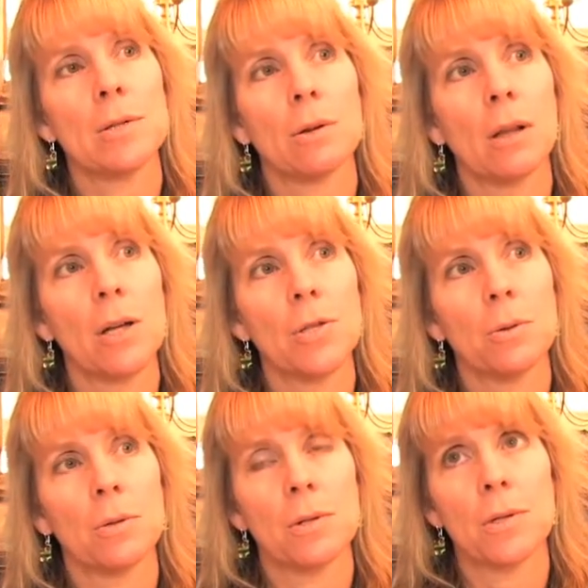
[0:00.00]

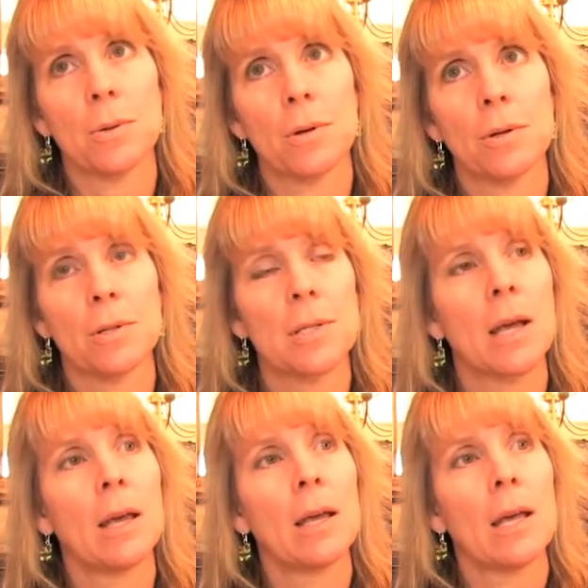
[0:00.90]
neurological disorders
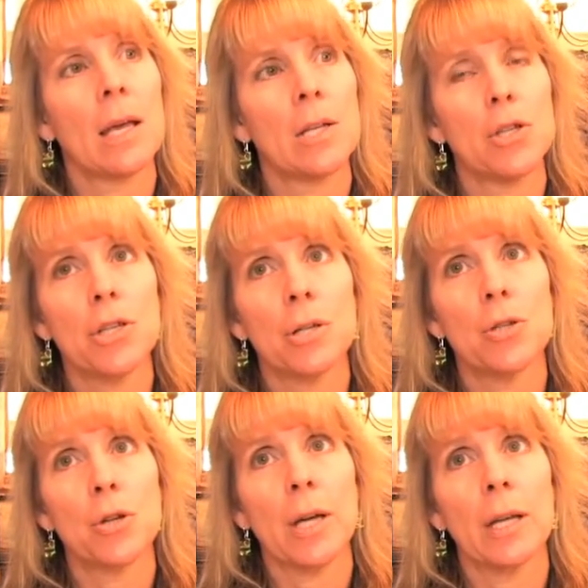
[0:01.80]
in
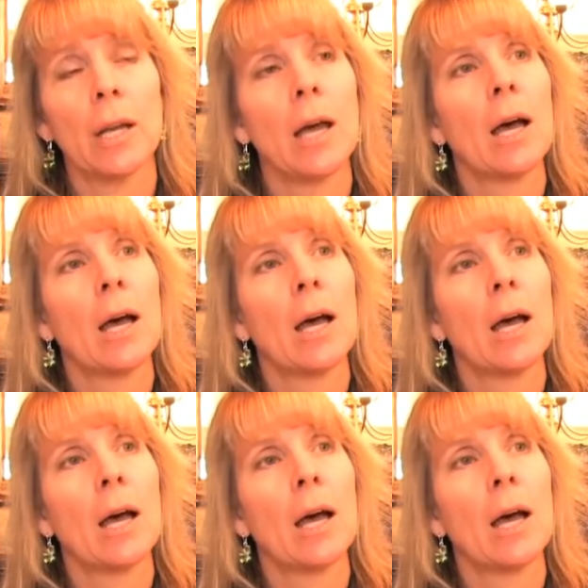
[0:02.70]
children.